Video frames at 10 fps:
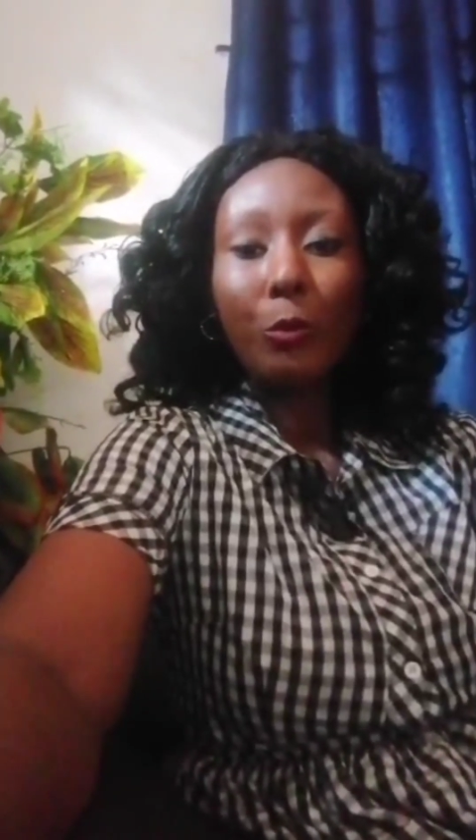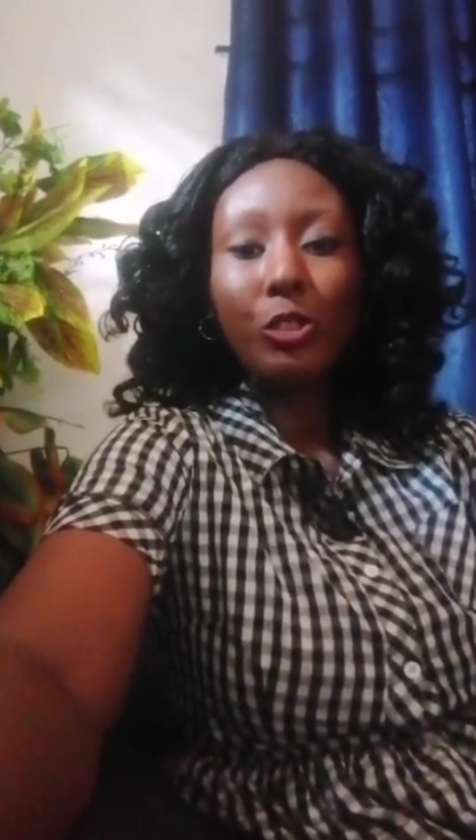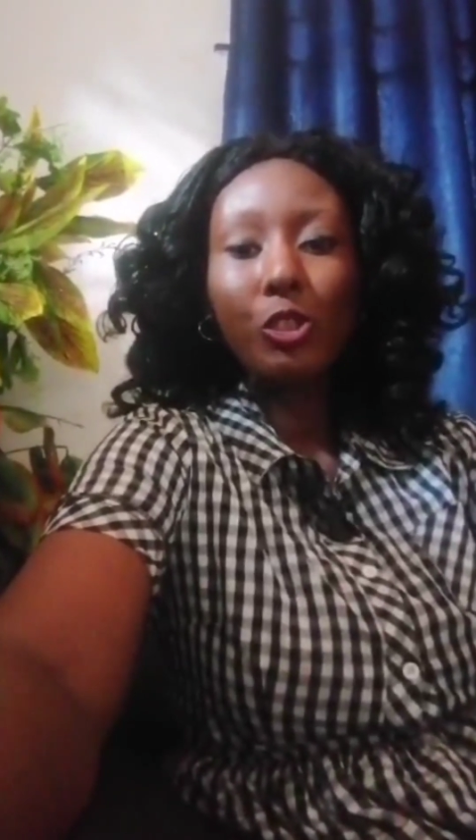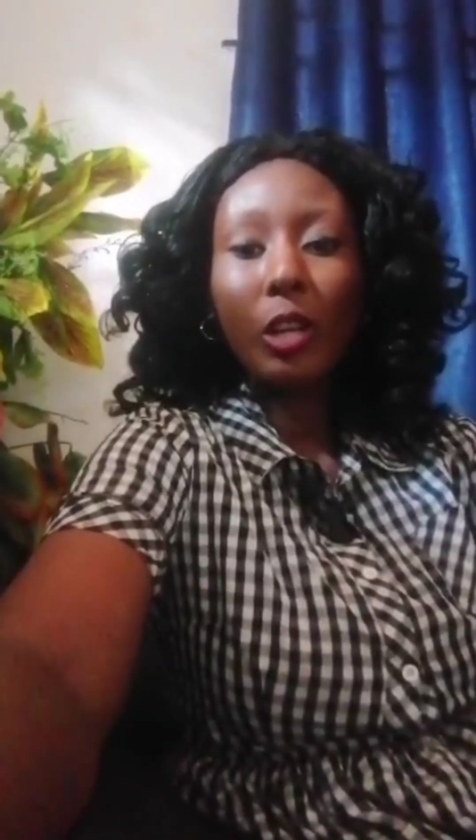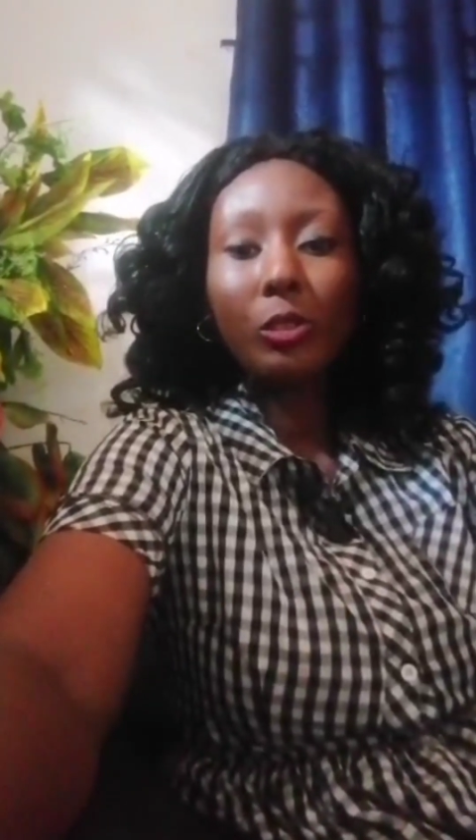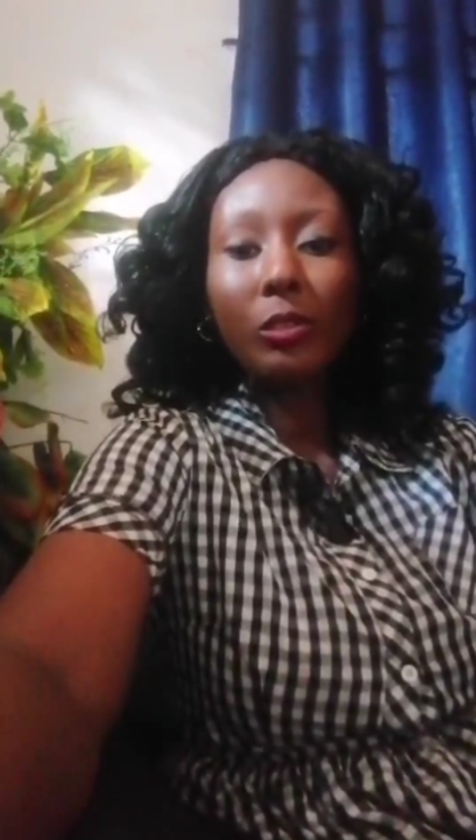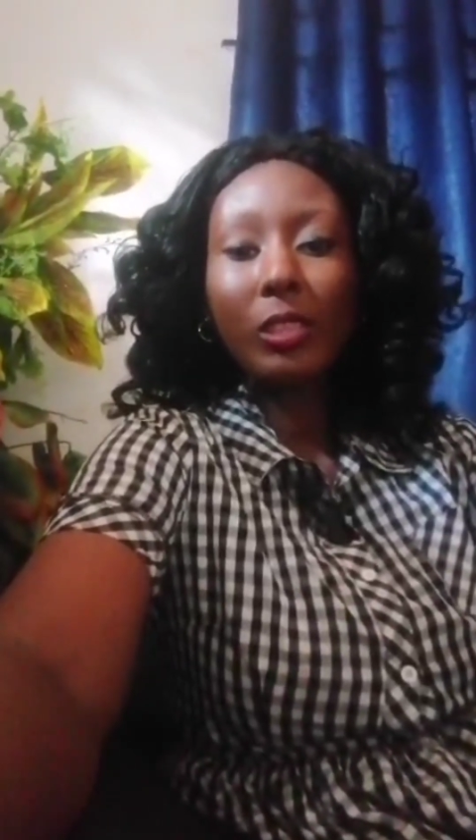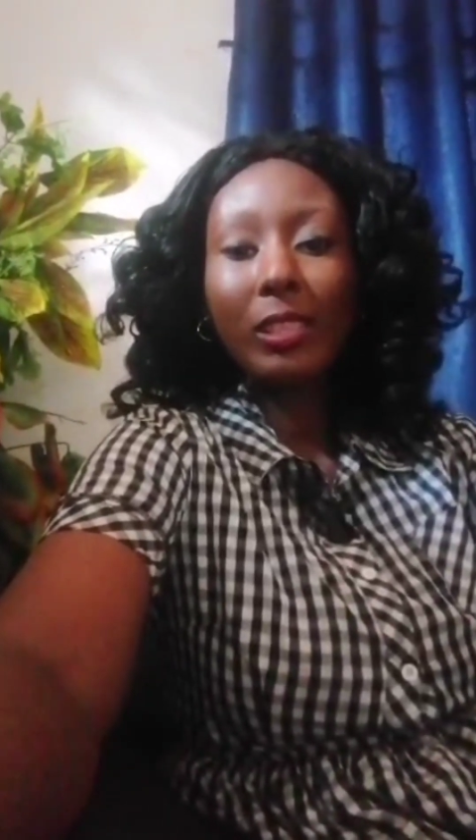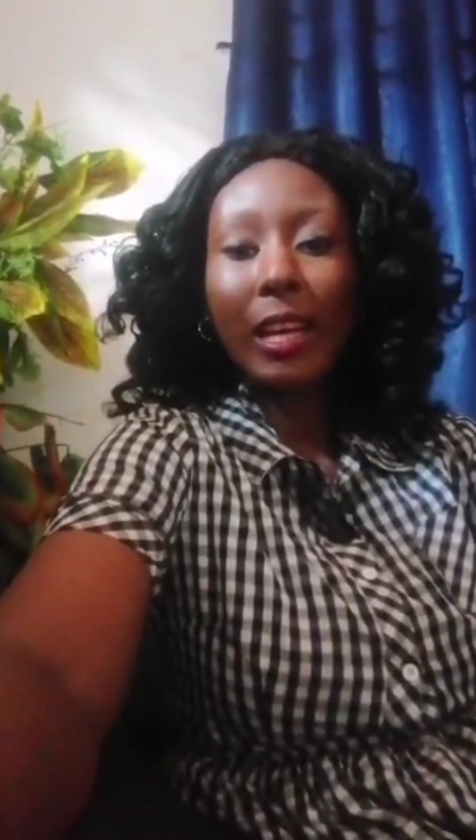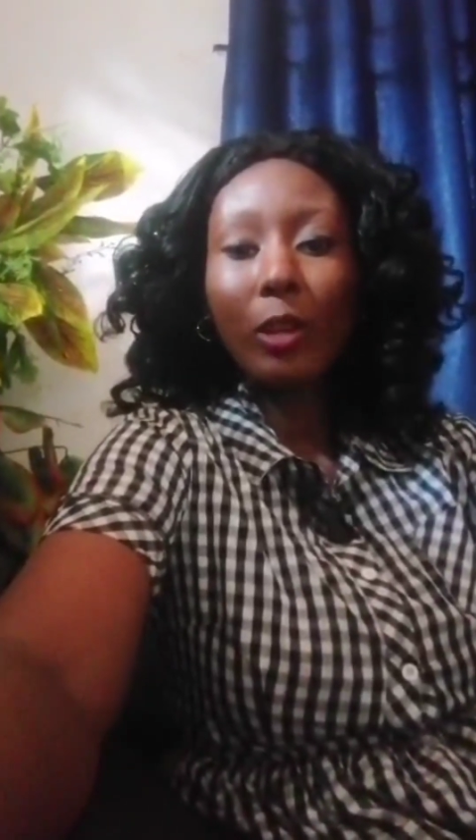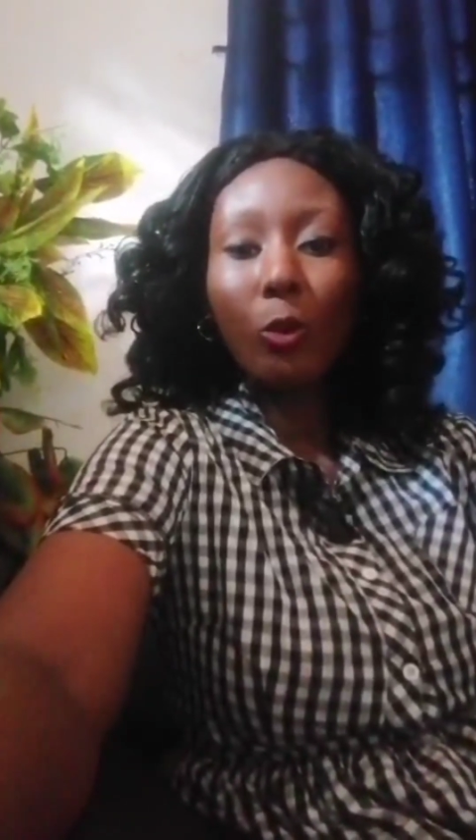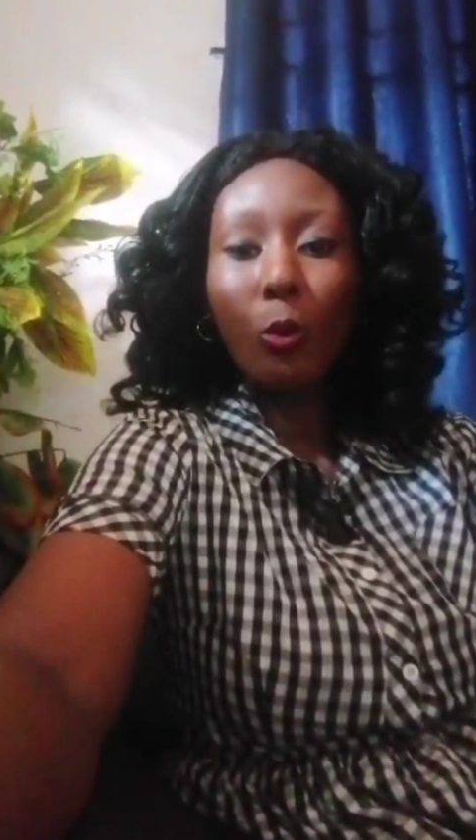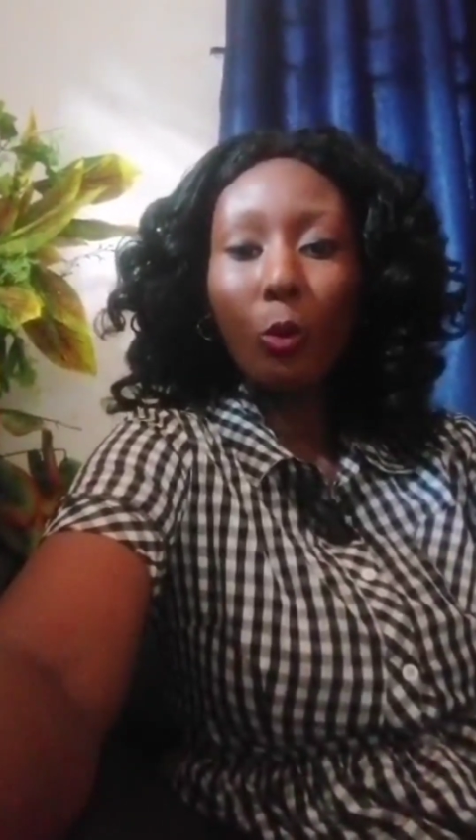we teach you how to design